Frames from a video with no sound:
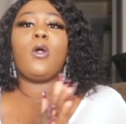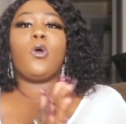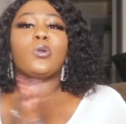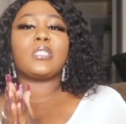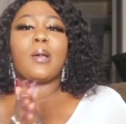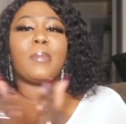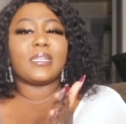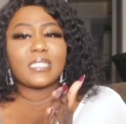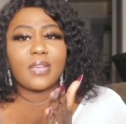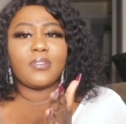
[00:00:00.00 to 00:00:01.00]
Whole time by
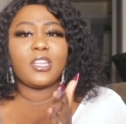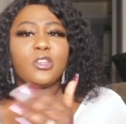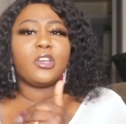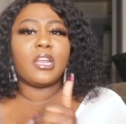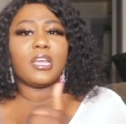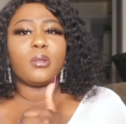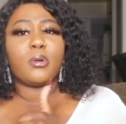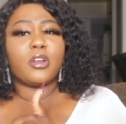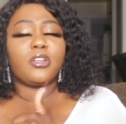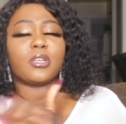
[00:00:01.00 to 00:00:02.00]
saving it, you're going to end up
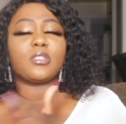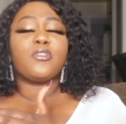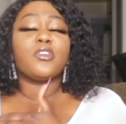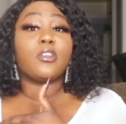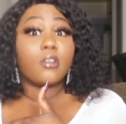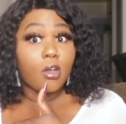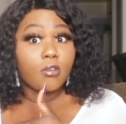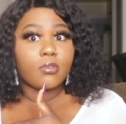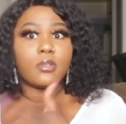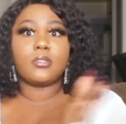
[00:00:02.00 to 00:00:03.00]
hurting yourself in the long
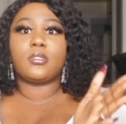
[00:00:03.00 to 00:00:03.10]
run.